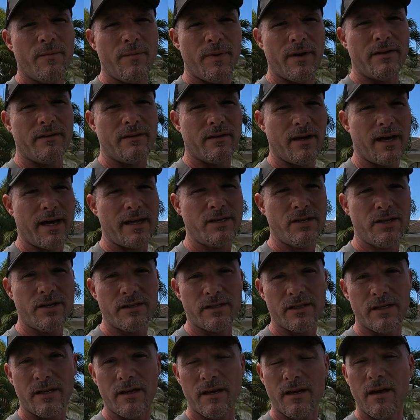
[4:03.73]
But as you can
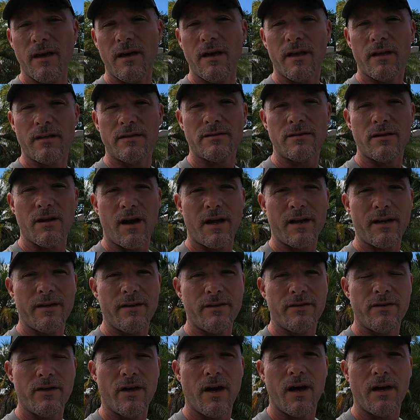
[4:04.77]
see, it's not
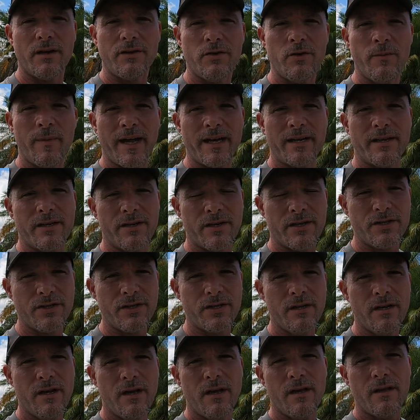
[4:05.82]
in too bad condition.